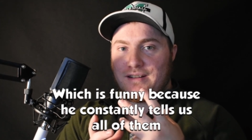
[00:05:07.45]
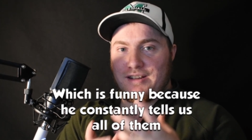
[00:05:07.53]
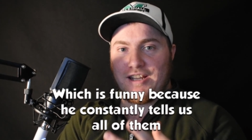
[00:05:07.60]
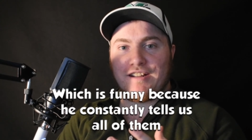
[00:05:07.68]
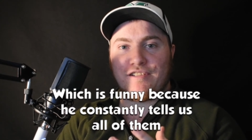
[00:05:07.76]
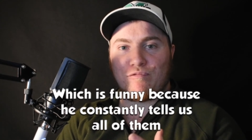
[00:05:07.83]

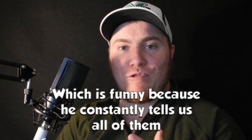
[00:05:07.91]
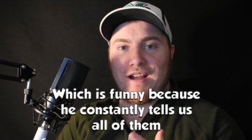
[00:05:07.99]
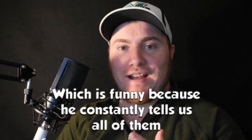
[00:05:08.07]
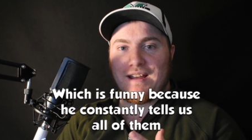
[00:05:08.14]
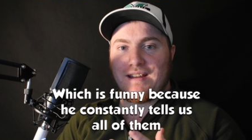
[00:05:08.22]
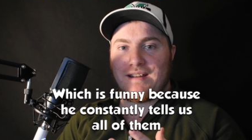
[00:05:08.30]
this
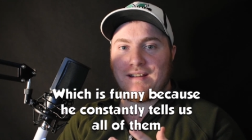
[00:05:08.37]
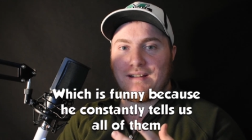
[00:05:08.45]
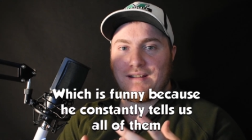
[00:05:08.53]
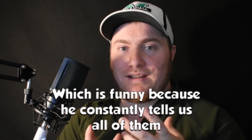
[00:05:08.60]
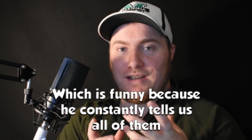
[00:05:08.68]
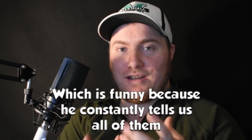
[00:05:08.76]
way,
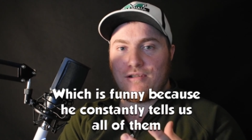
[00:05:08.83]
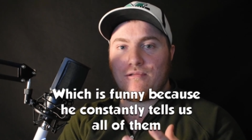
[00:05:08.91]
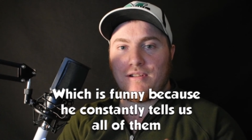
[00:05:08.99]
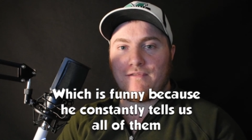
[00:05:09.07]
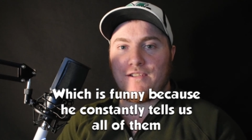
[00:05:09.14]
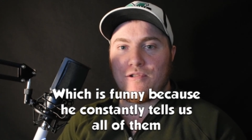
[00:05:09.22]
you,
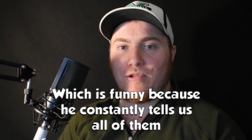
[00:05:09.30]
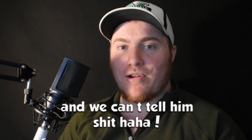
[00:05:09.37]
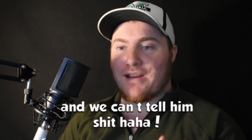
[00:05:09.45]
the viewer,